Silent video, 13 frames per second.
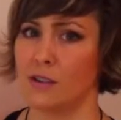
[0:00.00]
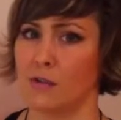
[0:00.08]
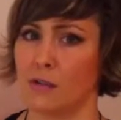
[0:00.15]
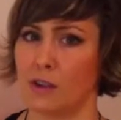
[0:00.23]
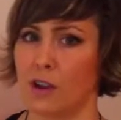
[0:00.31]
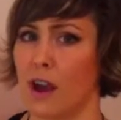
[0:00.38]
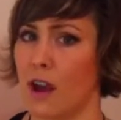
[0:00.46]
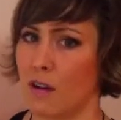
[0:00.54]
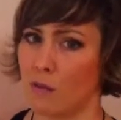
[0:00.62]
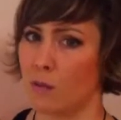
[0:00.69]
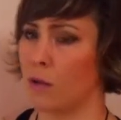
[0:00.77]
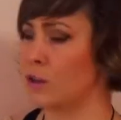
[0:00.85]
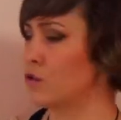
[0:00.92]
easier for you to
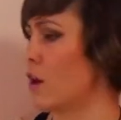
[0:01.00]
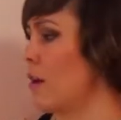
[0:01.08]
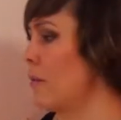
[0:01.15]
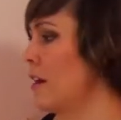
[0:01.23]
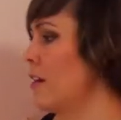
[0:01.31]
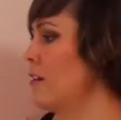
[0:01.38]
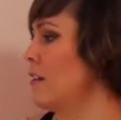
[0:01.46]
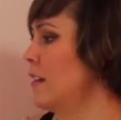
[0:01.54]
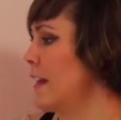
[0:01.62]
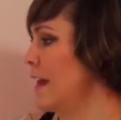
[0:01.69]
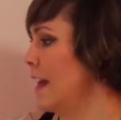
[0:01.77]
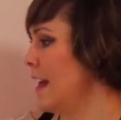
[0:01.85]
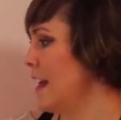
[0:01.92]
have one dry pail.
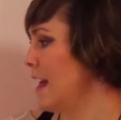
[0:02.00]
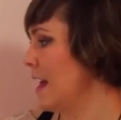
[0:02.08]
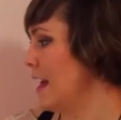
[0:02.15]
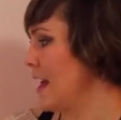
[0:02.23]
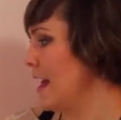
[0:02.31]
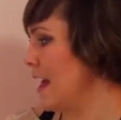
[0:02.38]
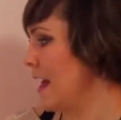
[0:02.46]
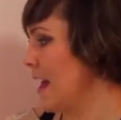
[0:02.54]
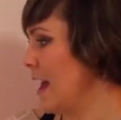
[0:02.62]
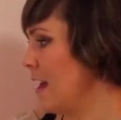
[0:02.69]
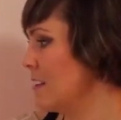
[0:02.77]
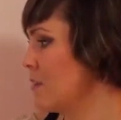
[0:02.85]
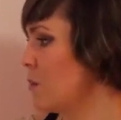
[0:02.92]

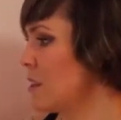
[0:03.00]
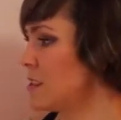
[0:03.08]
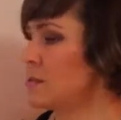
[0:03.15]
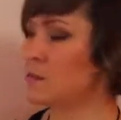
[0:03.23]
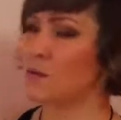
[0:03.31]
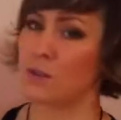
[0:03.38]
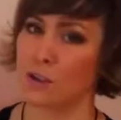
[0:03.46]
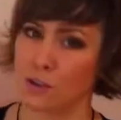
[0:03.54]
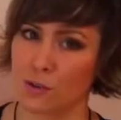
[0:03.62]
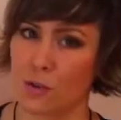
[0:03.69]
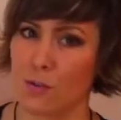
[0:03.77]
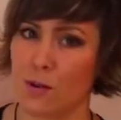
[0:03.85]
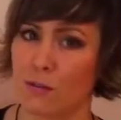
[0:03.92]
And then what seems more
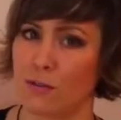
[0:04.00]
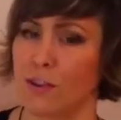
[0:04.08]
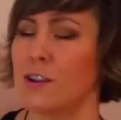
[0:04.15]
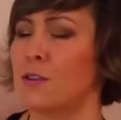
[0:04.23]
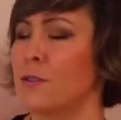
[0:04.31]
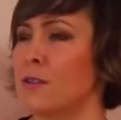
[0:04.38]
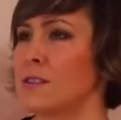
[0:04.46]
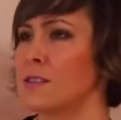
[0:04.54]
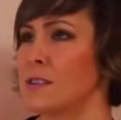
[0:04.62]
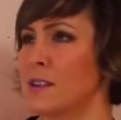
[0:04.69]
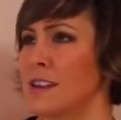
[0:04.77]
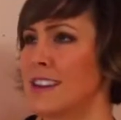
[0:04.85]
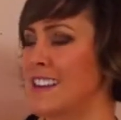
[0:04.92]
doable for you?
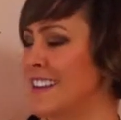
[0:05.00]
This